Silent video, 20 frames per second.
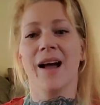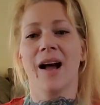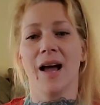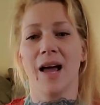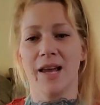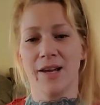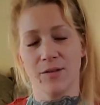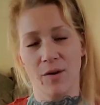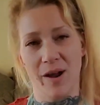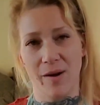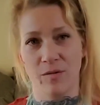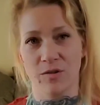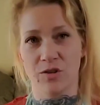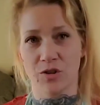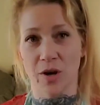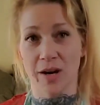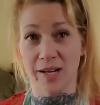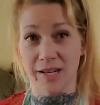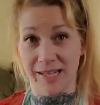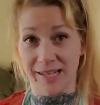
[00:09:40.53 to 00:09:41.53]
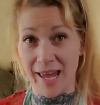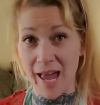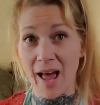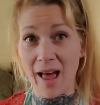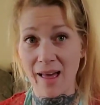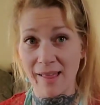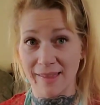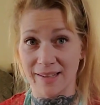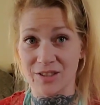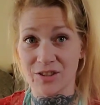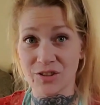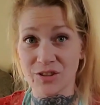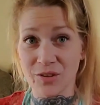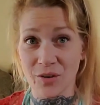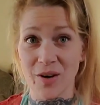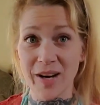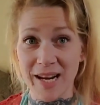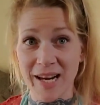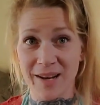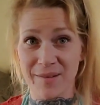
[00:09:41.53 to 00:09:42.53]
I was trying to yell and
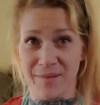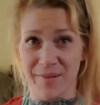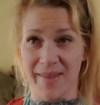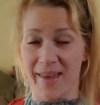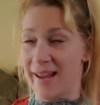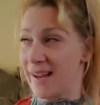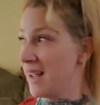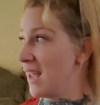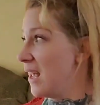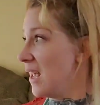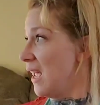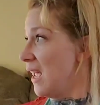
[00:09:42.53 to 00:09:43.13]
scream, and like